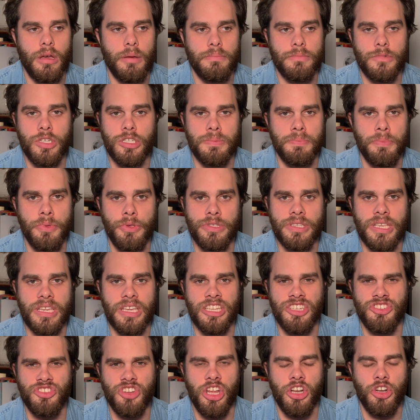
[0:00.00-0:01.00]
just music
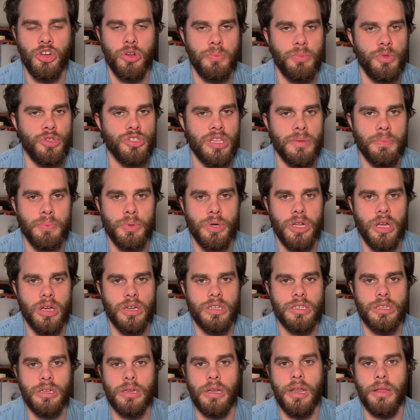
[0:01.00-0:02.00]
in general, music
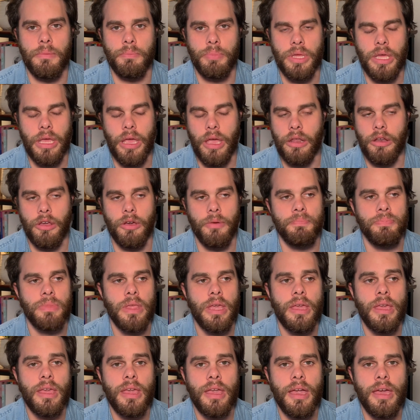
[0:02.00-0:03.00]
production and piano.
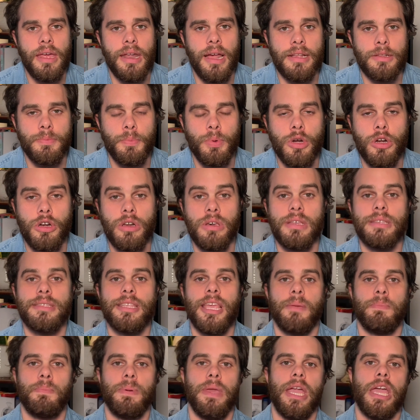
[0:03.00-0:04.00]
And I currently
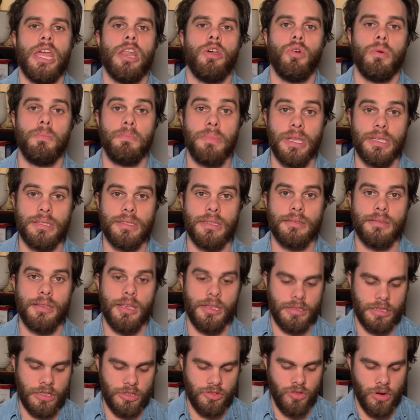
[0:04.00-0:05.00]
take piano and business
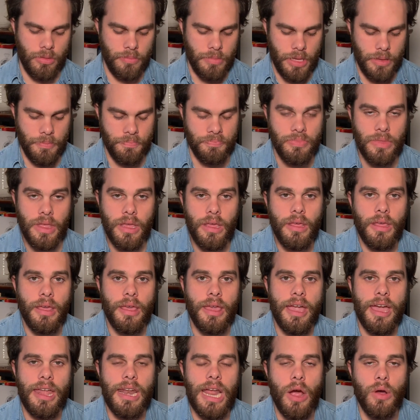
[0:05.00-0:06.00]
lessons from him.
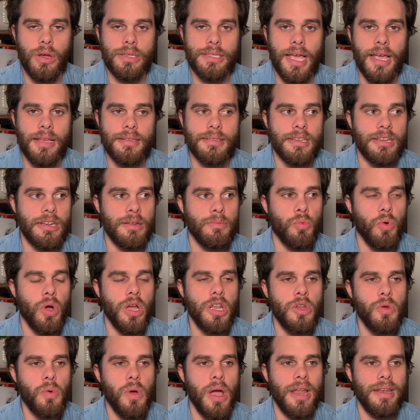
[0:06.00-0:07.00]
And I was asking him,
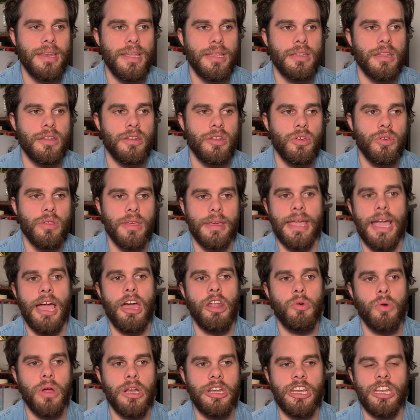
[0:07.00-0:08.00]
what do I need to do? Like, how
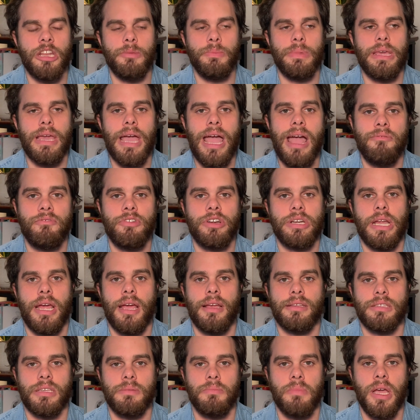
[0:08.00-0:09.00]
do I need to be
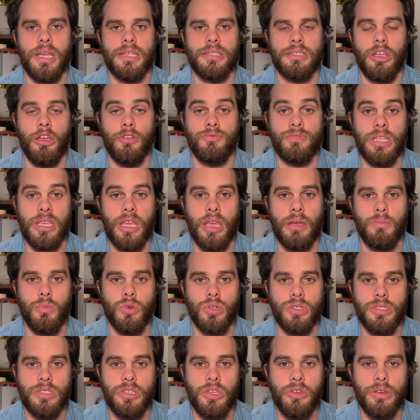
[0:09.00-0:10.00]
advertising myself to get more
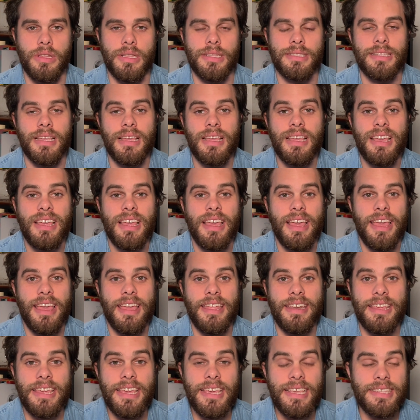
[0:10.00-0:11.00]
students?
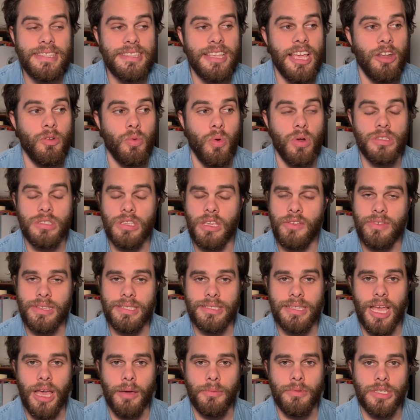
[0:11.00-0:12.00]
And he said, once you've
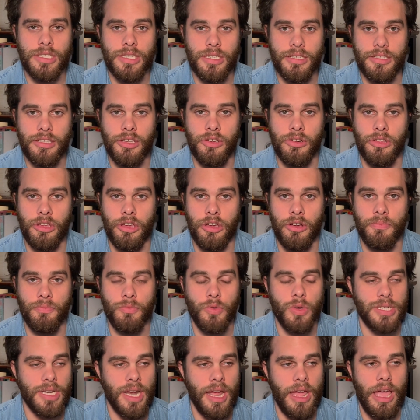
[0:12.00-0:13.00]
established a studio,
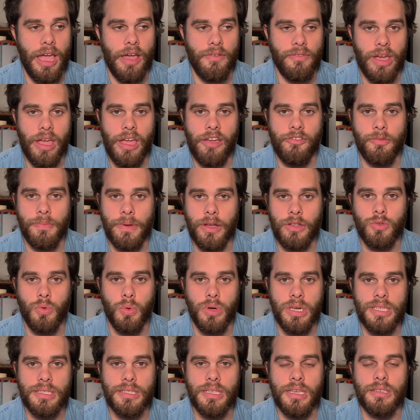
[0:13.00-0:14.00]
which I have about
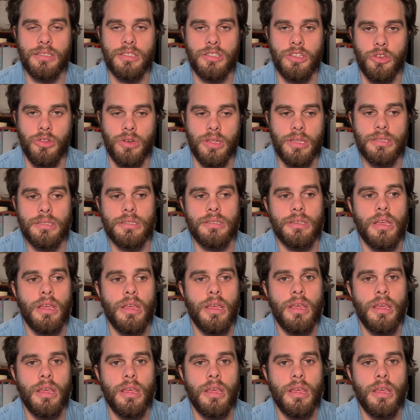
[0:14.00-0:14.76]
26 students,